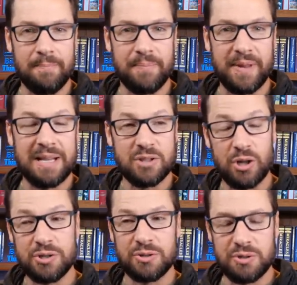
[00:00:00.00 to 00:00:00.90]
like as long
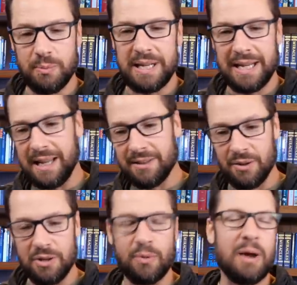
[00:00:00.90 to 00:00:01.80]
as you're submitting in,
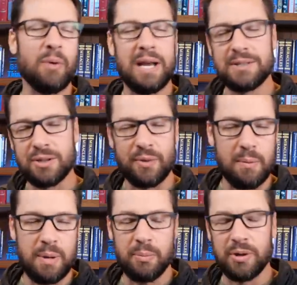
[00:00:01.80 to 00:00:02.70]
in the right ways to the right
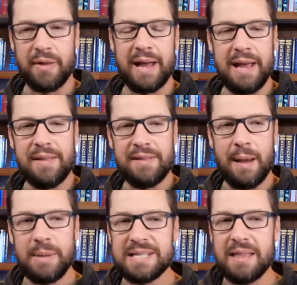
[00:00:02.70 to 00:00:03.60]
people and all that, then
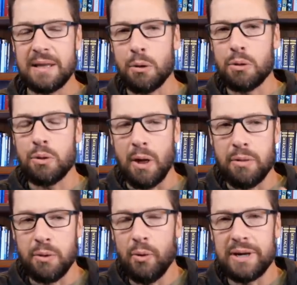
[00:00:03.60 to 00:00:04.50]
that means that the
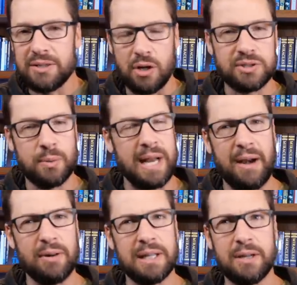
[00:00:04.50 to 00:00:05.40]
authority is also
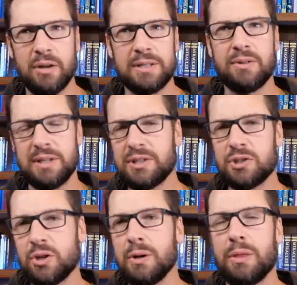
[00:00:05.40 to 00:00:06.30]
inherently good. So this is a
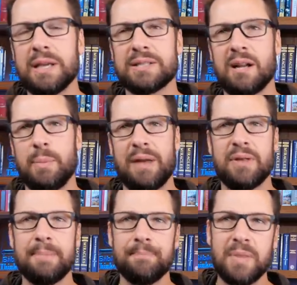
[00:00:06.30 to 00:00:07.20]
good thing. It's not a bad
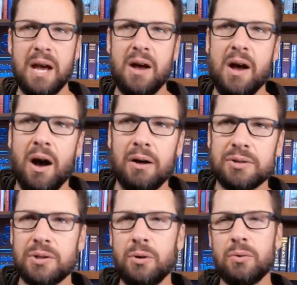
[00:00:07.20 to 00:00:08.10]
thing.
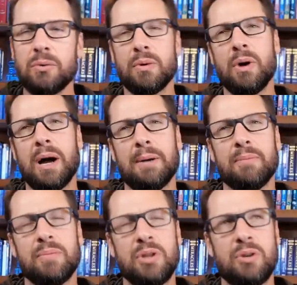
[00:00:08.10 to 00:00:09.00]
Also,
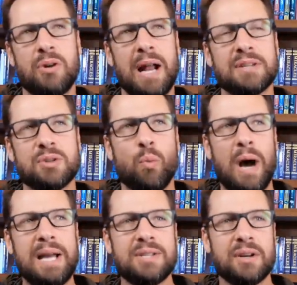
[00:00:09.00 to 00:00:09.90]
um, you could ask,
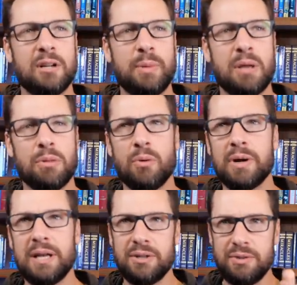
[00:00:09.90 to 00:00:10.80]
why is there going to be
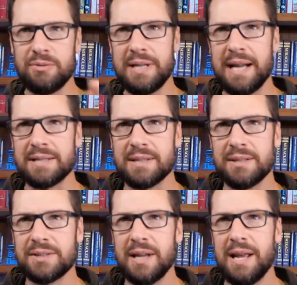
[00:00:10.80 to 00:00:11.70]
authority? And you, you did ask
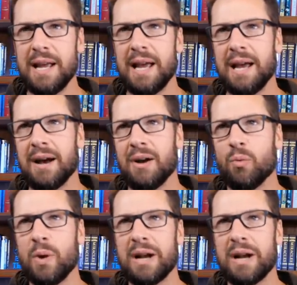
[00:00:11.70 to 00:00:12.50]
this uh, when